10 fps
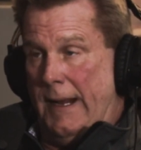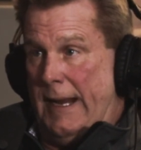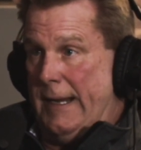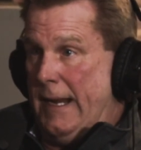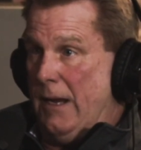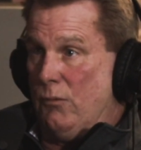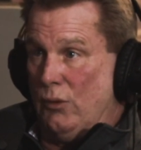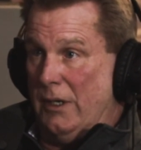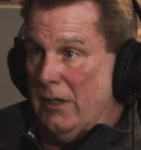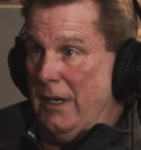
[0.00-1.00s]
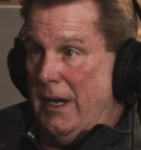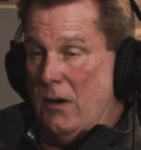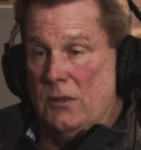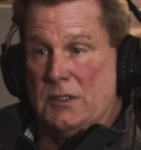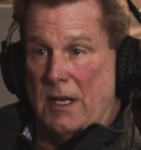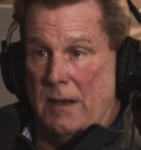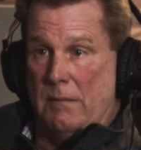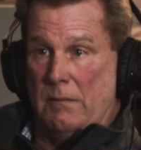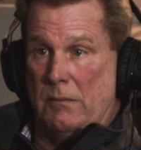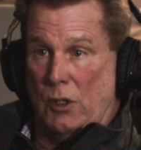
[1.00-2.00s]
And I really know it's not
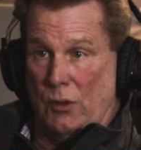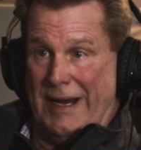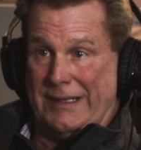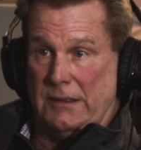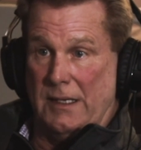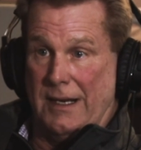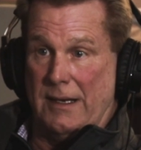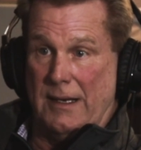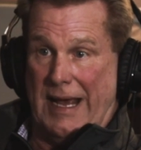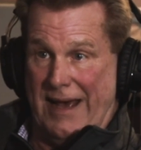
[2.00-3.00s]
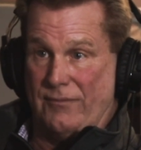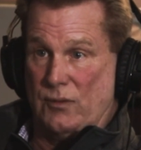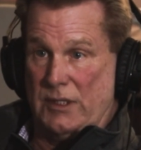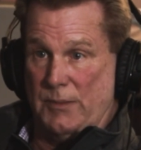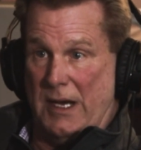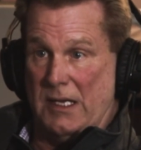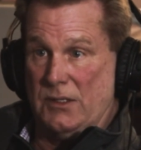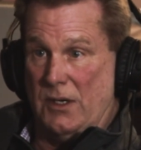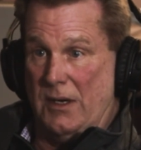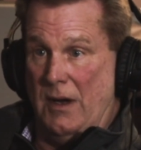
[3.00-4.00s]
correct to not have a
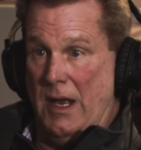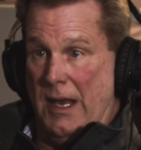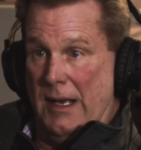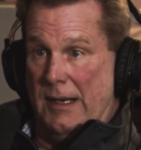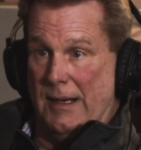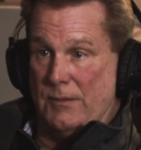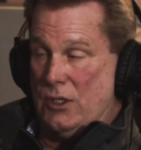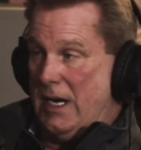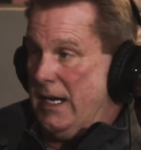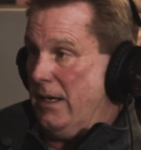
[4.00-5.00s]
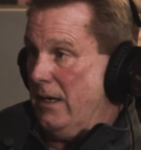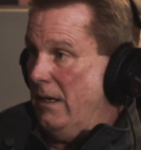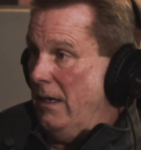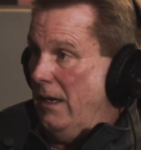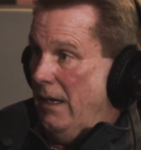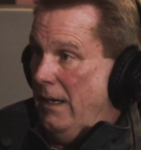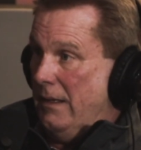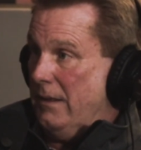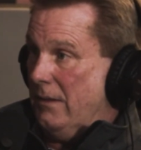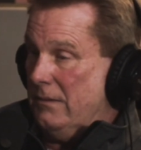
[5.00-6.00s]
response, so I'm trying to,
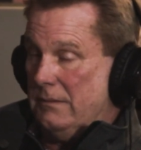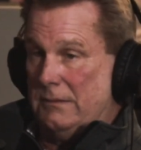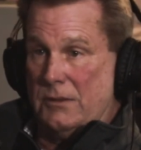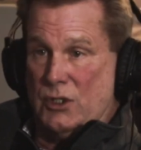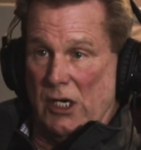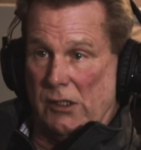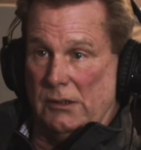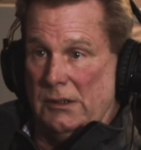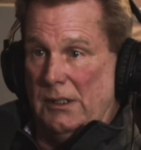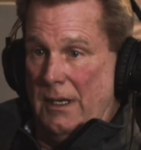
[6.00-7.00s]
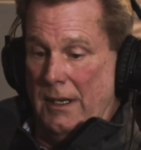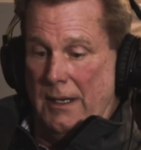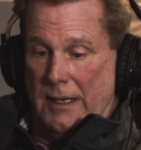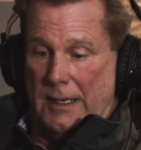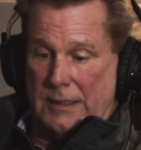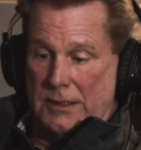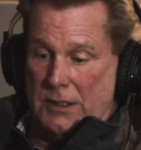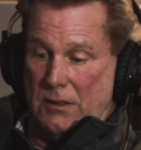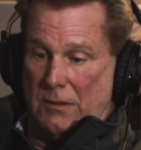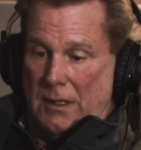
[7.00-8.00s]
juggle. And I
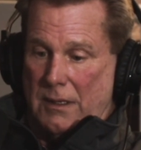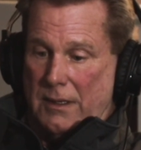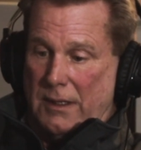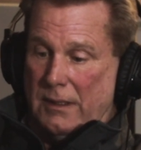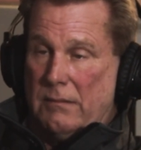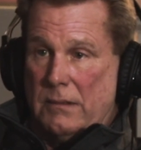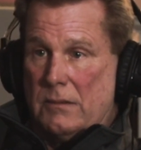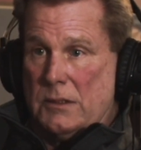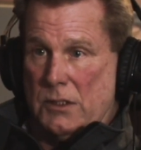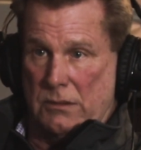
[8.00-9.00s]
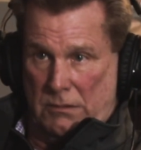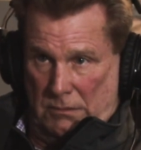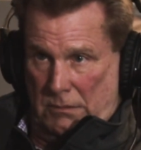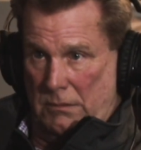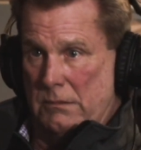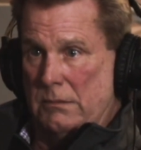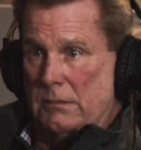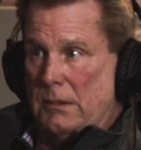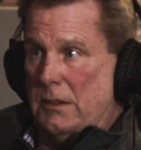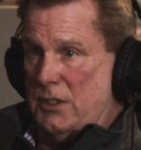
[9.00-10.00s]
said, I think he
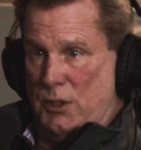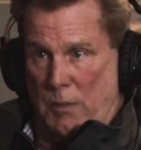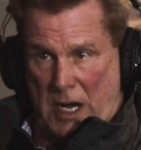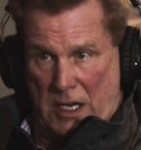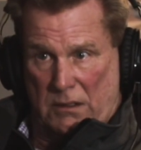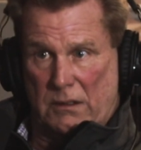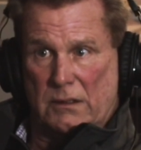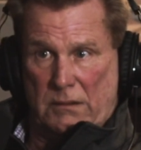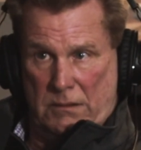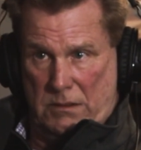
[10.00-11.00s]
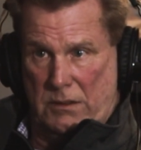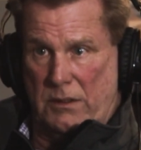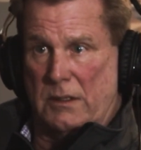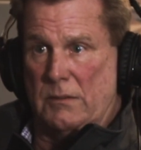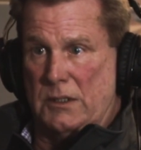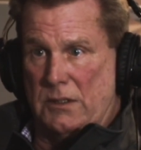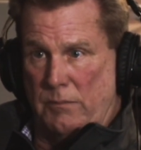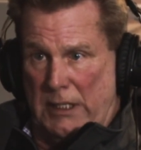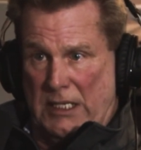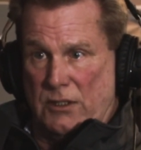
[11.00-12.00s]
smiled and thought it was a
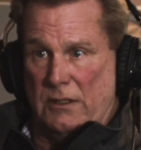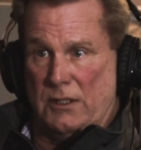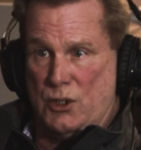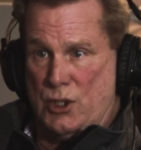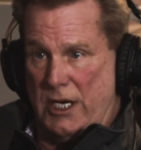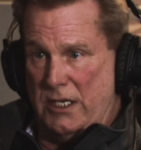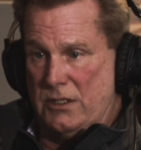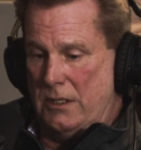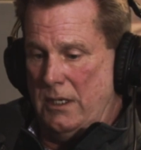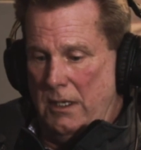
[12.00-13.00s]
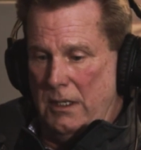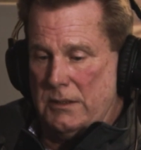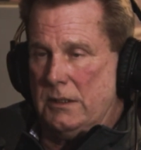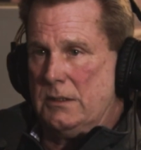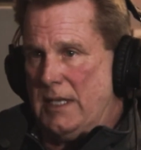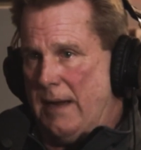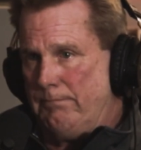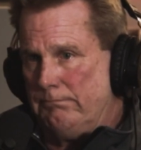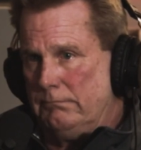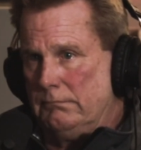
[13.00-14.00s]
pleasant exchange. And he said, "Stop."